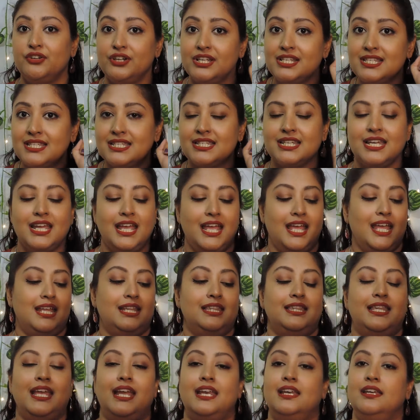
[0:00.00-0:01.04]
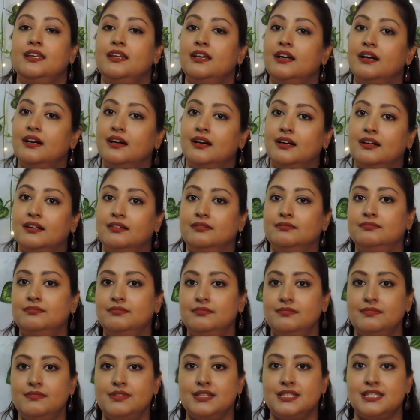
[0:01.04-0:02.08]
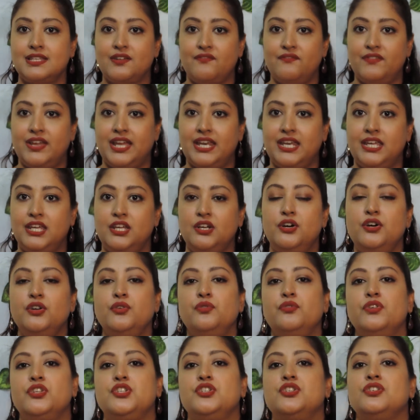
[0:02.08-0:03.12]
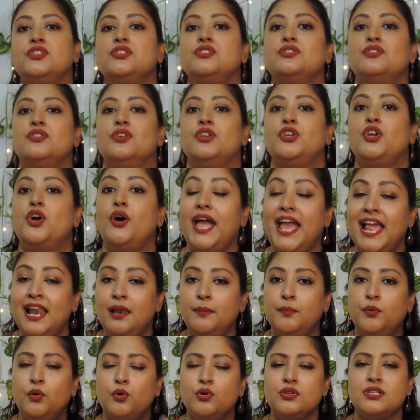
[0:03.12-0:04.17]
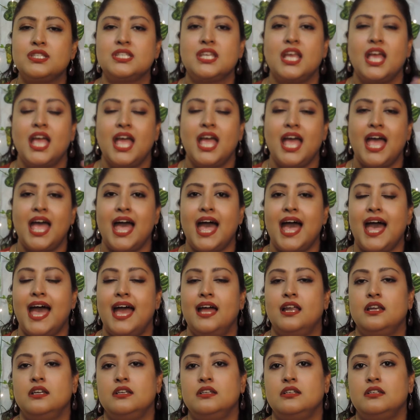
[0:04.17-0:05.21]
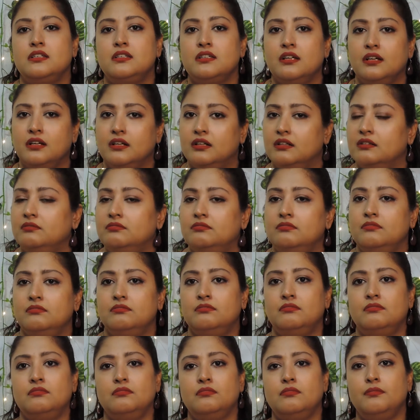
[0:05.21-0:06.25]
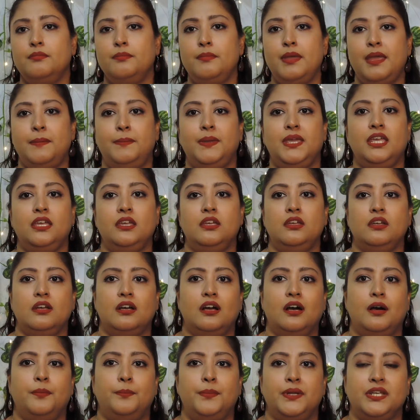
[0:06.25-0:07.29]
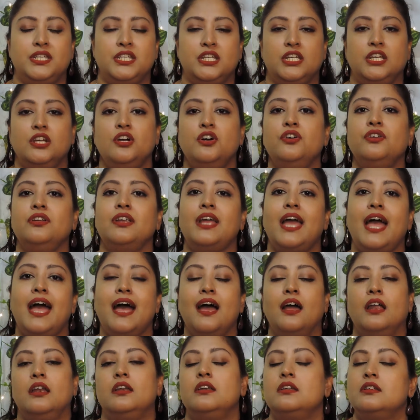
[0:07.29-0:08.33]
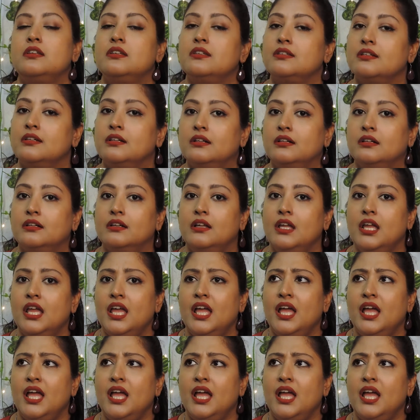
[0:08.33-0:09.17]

wrist, then somewhere here, which is your elbows, and maybe a bit here, and